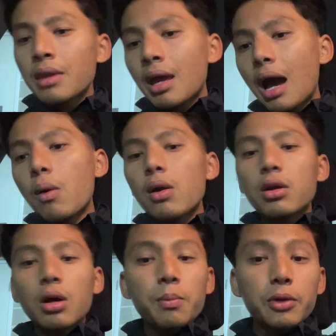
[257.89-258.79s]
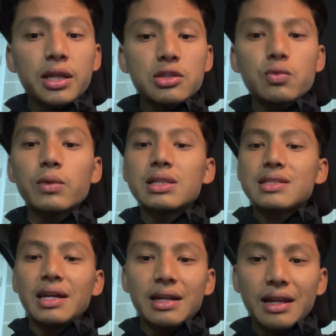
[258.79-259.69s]
how our components will
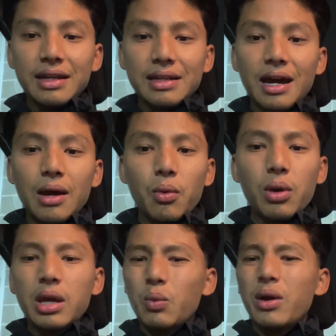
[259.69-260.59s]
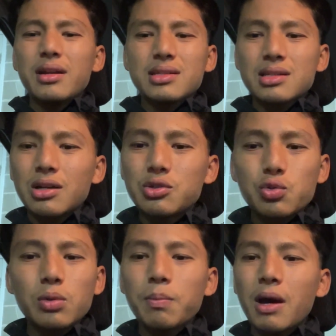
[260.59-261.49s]
share data, where is
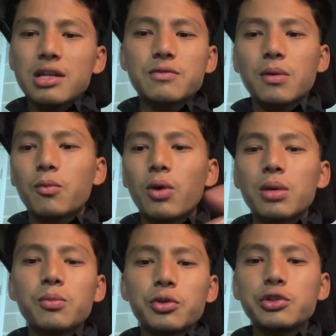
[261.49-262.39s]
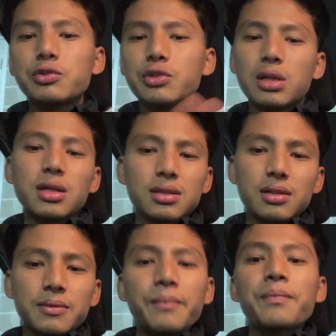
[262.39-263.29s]
control passed from one module to
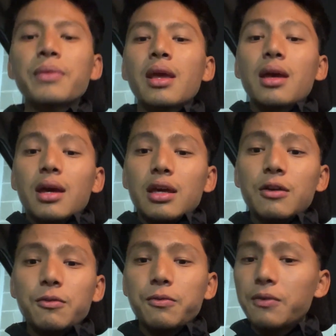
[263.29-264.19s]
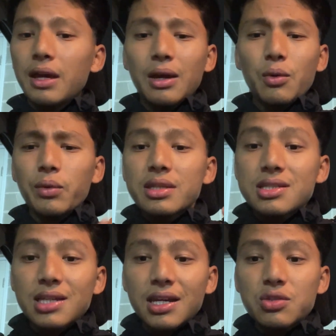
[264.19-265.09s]
another. If we
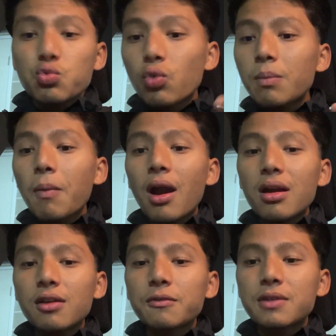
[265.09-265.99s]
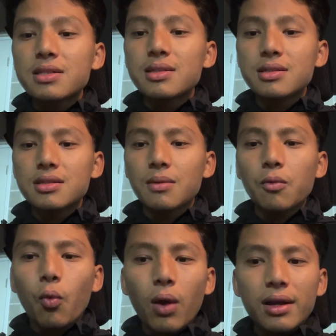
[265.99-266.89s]
change one part of this
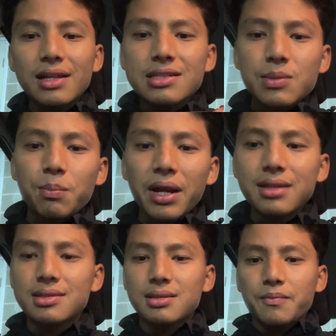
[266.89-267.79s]
system, what else breaks?